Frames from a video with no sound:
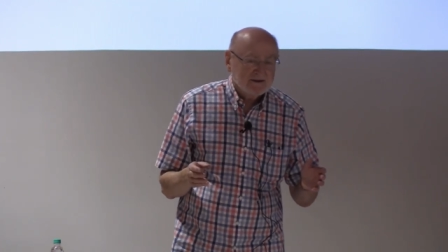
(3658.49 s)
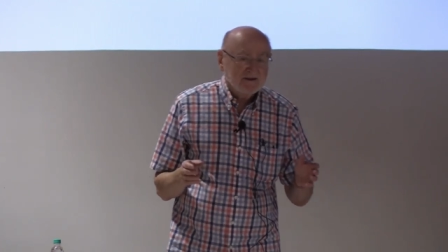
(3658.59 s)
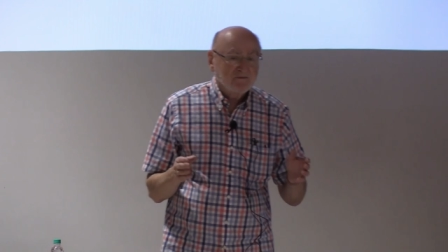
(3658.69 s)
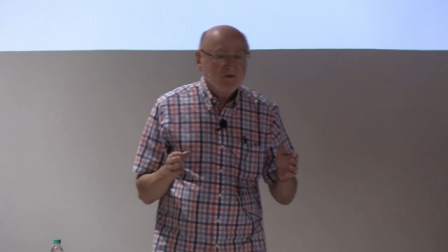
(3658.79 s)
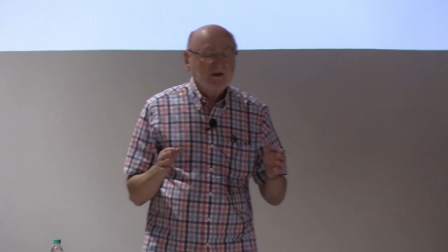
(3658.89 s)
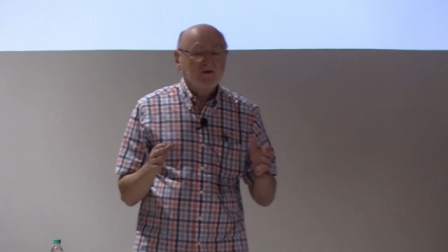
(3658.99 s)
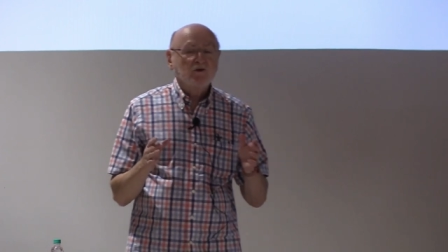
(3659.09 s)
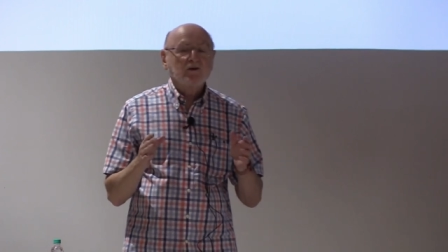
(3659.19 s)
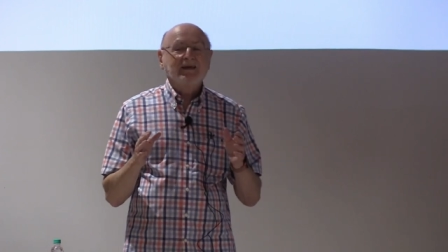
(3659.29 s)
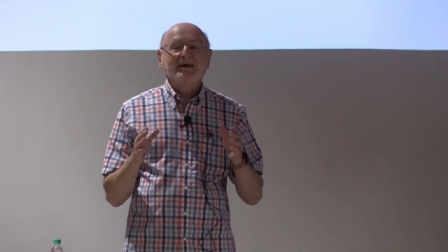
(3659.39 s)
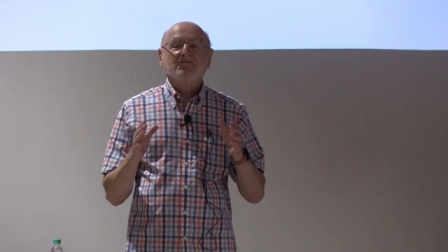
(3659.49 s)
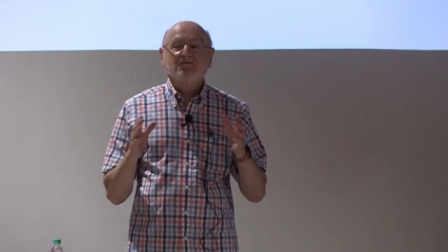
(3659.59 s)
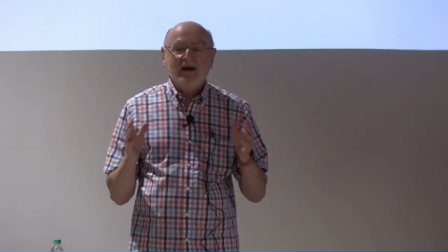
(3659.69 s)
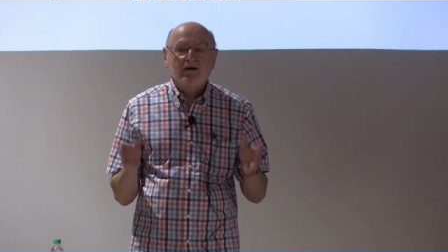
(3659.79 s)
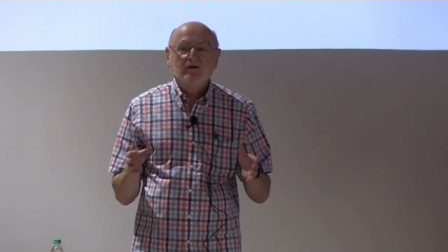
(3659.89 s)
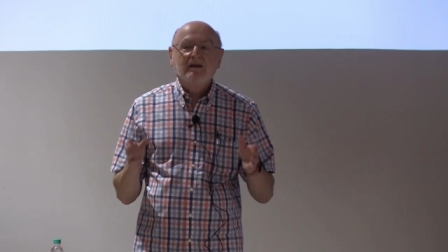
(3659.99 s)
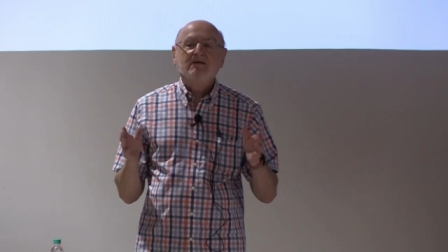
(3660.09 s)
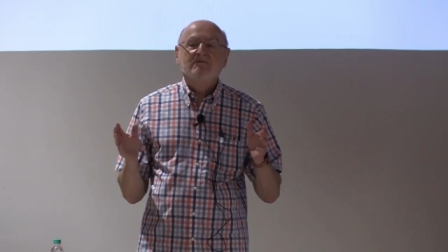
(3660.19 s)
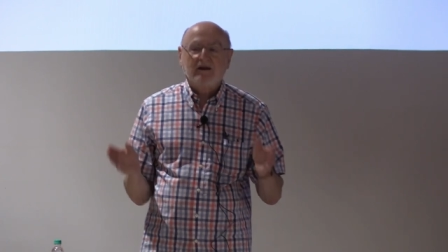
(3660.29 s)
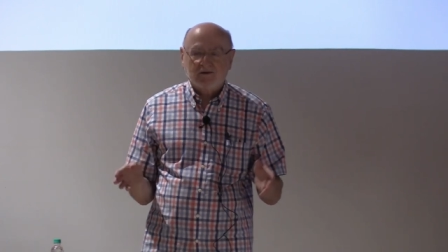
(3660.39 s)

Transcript: there's something called confounding